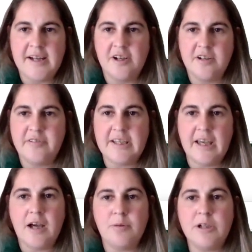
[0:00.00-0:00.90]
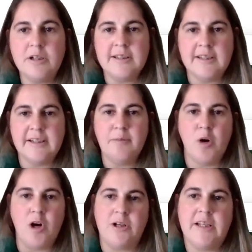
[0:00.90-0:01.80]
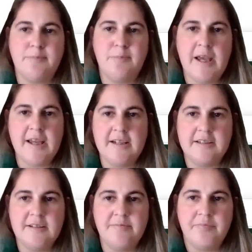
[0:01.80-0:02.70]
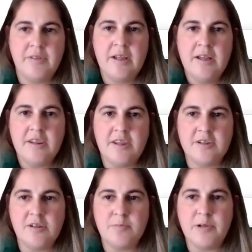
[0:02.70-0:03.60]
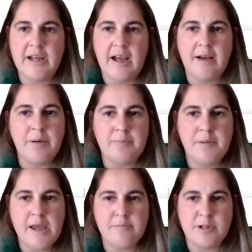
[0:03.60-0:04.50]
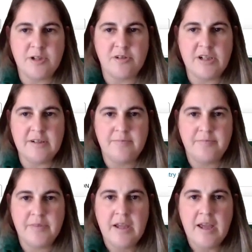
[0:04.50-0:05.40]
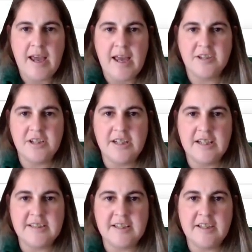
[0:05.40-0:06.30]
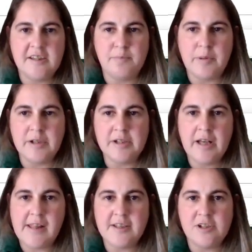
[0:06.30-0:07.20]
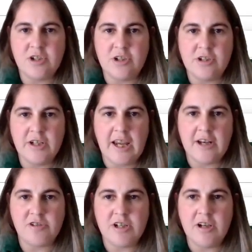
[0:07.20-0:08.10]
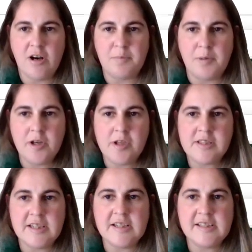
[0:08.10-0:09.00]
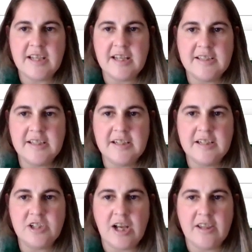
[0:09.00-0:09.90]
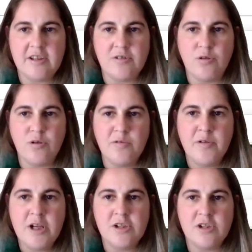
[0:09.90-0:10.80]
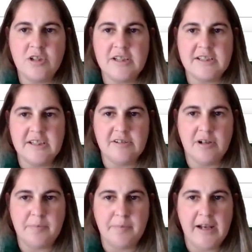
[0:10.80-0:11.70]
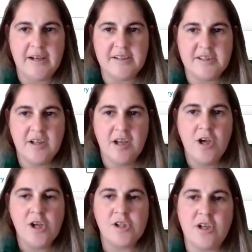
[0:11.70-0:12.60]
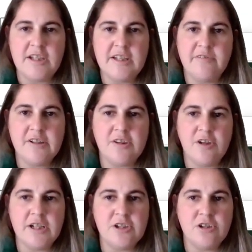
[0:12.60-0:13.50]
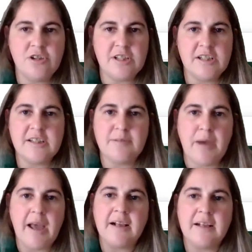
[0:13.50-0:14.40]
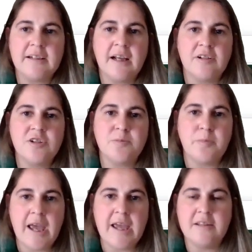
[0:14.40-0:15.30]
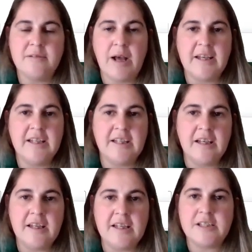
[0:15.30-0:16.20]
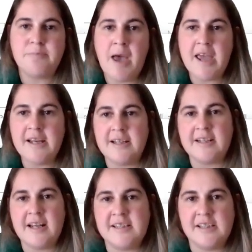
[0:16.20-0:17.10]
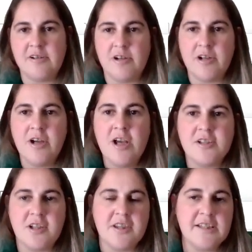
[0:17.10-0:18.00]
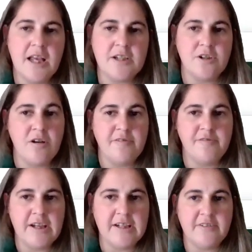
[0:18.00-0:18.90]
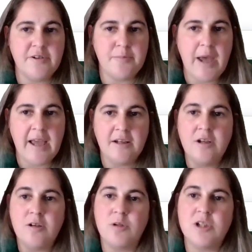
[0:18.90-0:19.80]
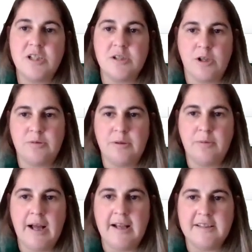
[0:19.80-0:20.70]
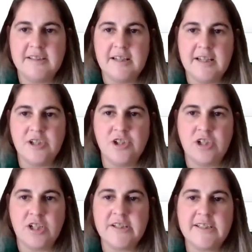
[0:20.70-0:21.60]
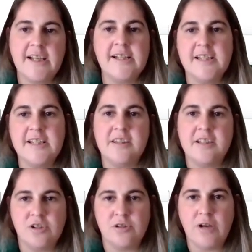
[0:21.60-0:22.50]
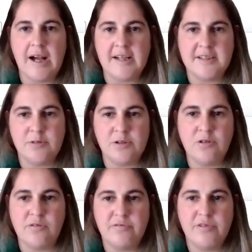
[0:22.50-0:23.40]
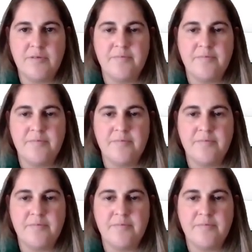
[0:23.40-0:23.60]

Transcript: And over here, we'll click Mark as Paid. This will bring up our payment screen. As you can see, the bill and the journal entry are both ticks setting each other off to the zero balance. So even though it chooses a bank account to pay the money in, it's paying it at zero. So this has no effect of your bank, which is what we want. It's just setting the two items off.